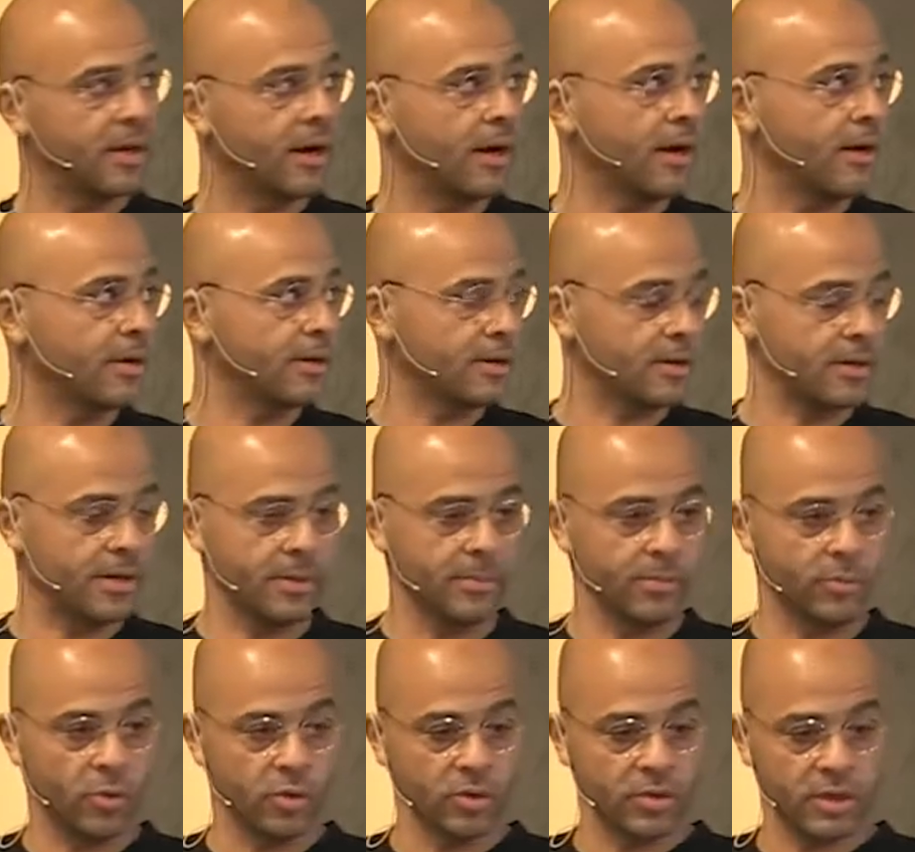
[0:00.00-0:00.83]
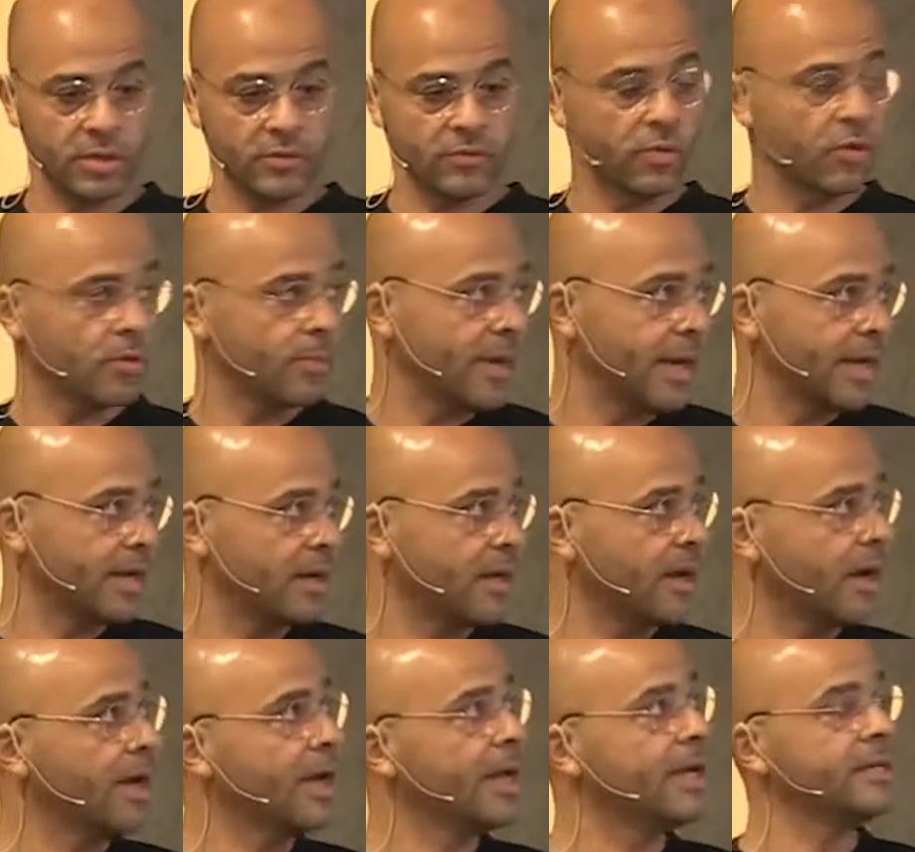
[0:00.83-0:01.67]
are important for
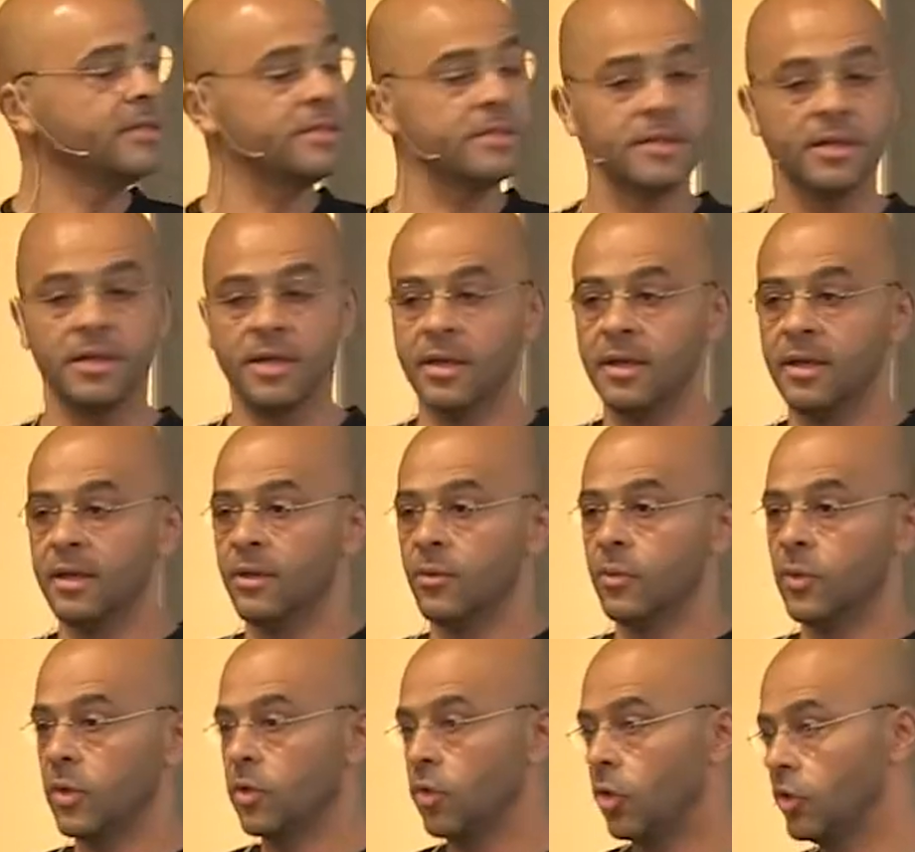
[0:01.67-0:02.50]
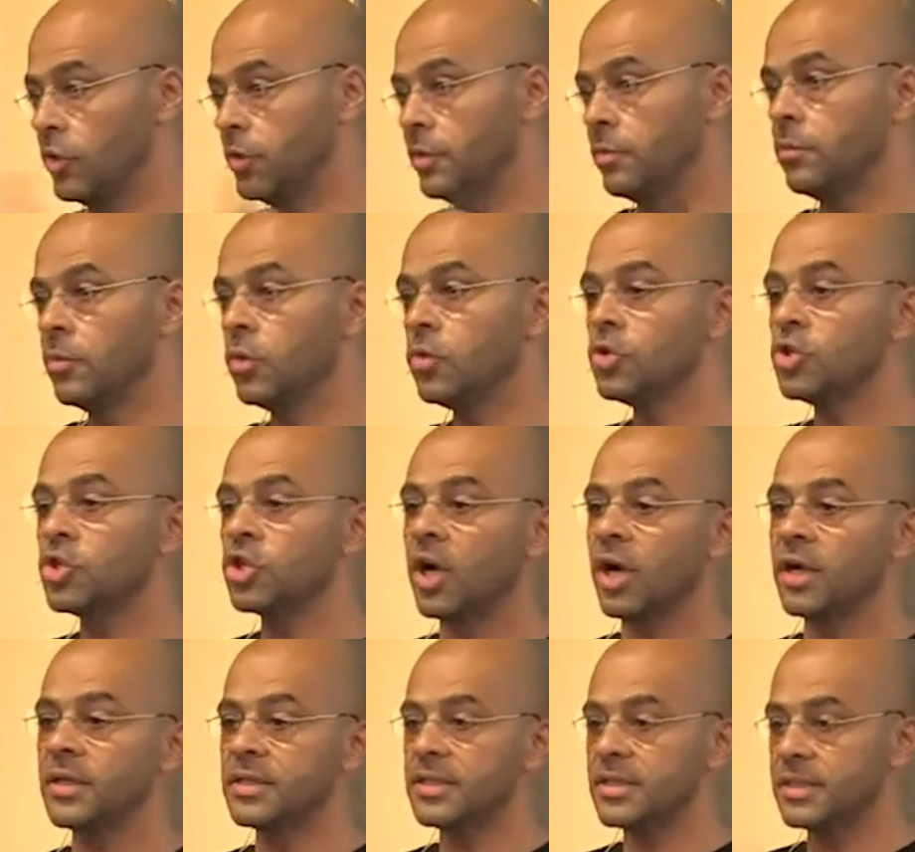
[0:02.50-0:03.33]
mankind. We call them
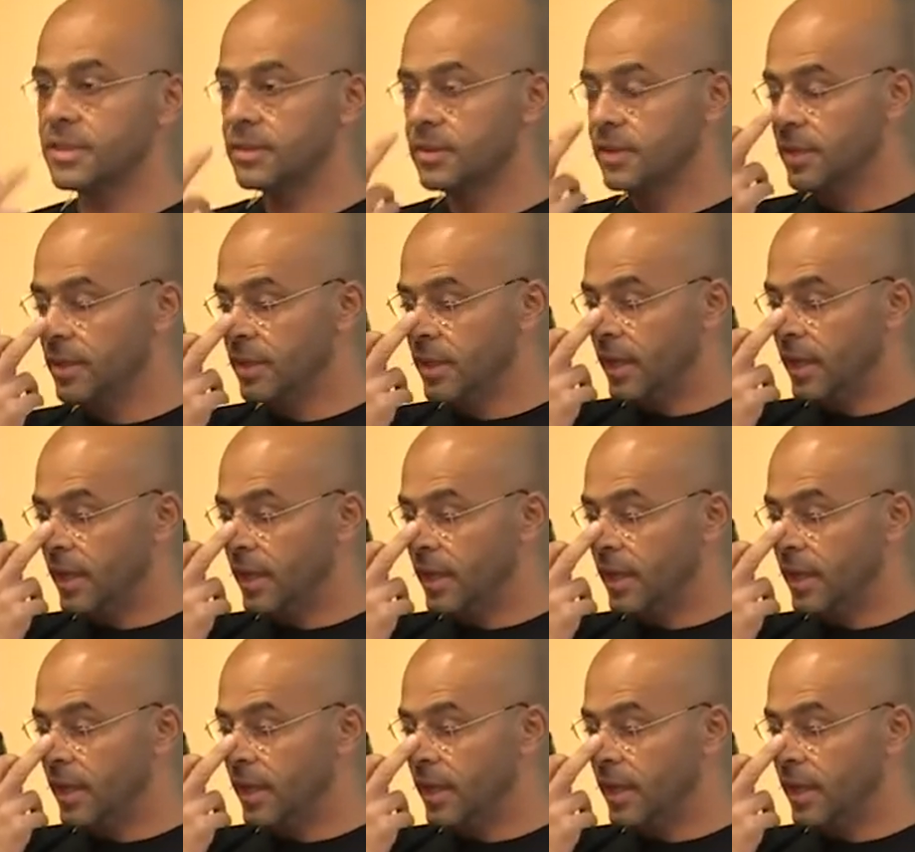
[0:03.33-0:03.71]
moonshots.